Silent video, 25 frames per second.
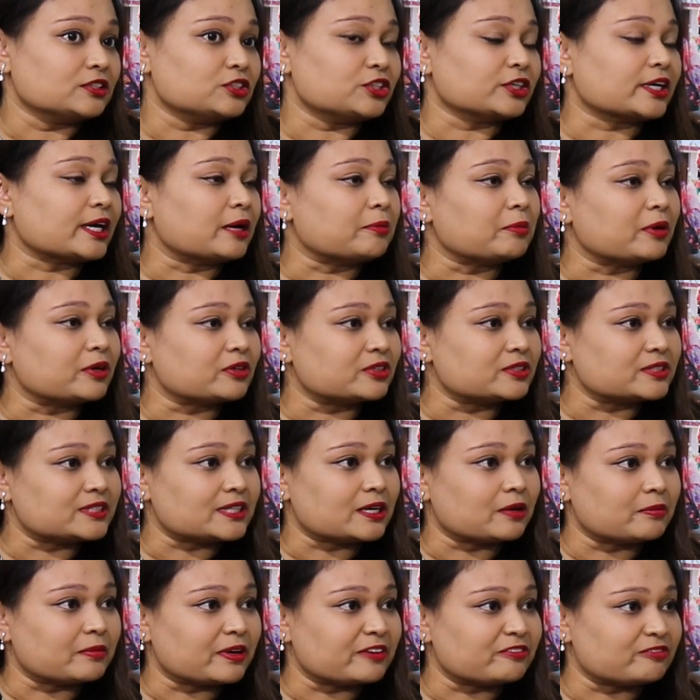to come out and
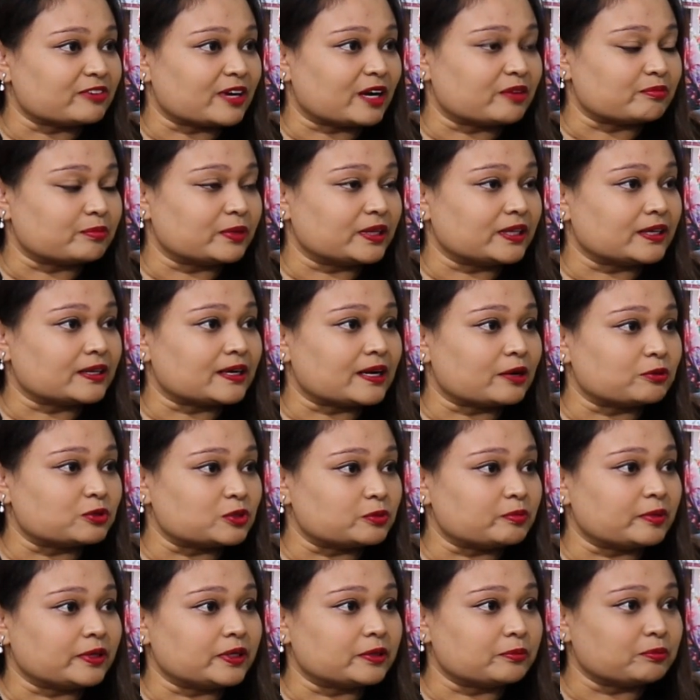tell my family that I
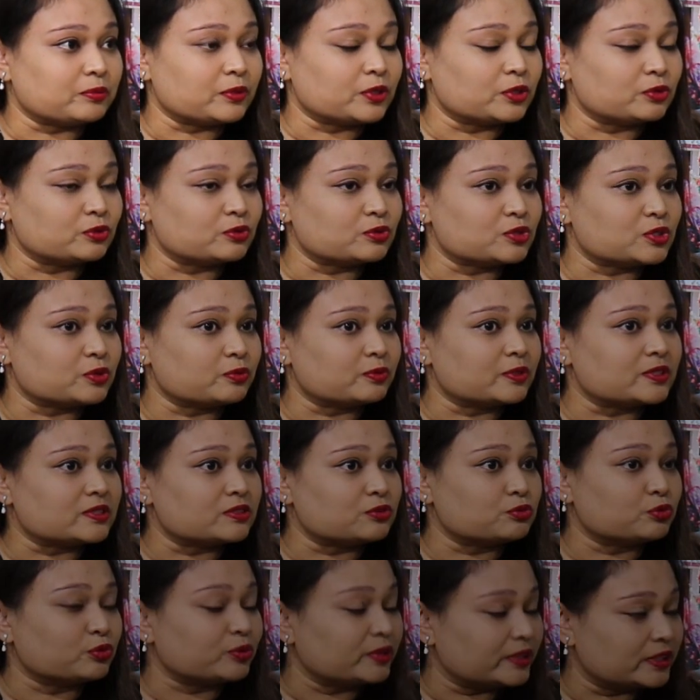was being abused
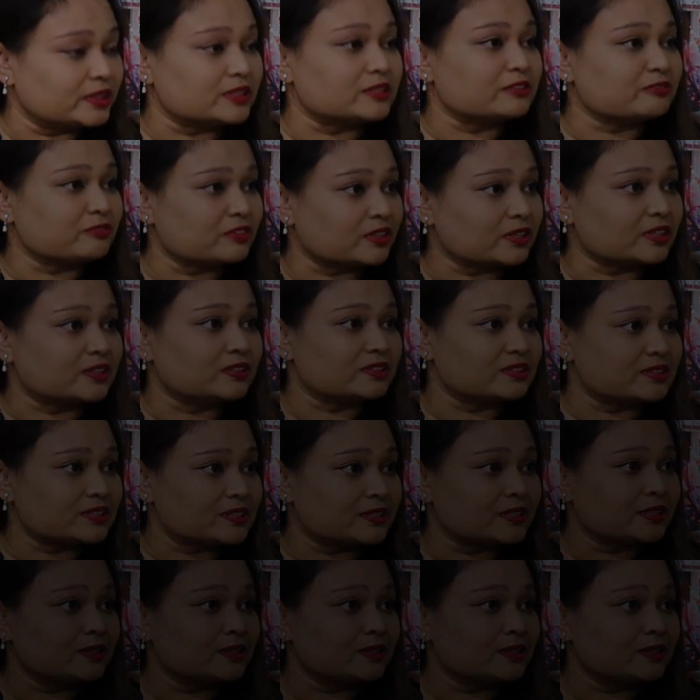was really difficult.